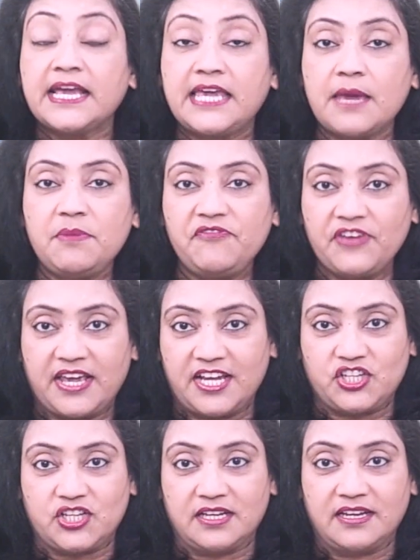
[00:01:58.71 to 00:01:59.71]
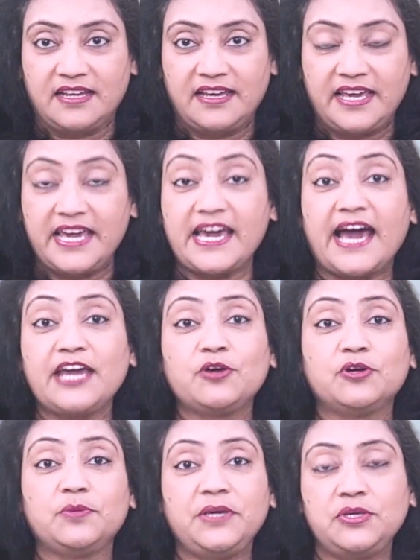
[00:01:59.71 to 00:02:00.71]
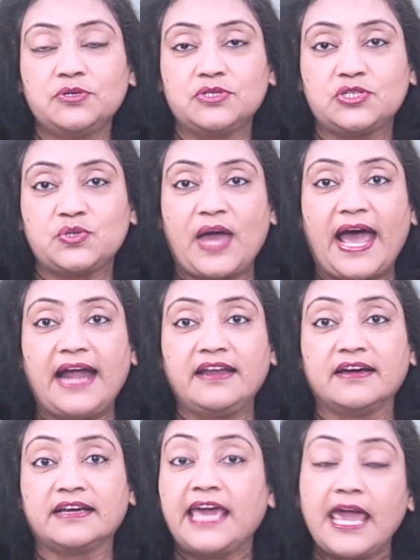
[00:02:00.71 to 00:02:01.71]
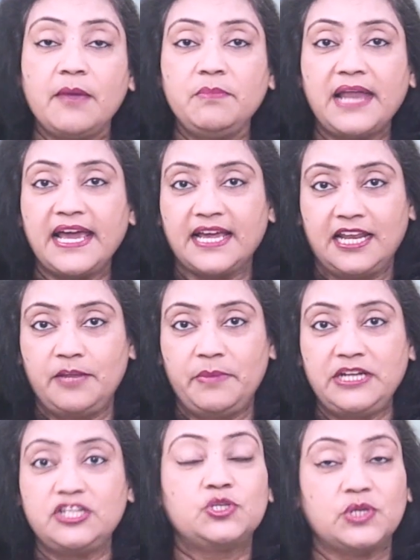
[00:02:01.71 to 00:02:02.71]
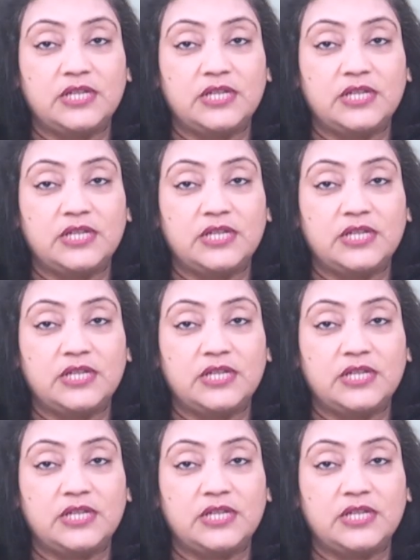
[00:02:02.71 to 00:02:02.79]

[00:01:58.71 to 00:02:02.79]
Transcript: Gamification. AI could be used to add a game-like element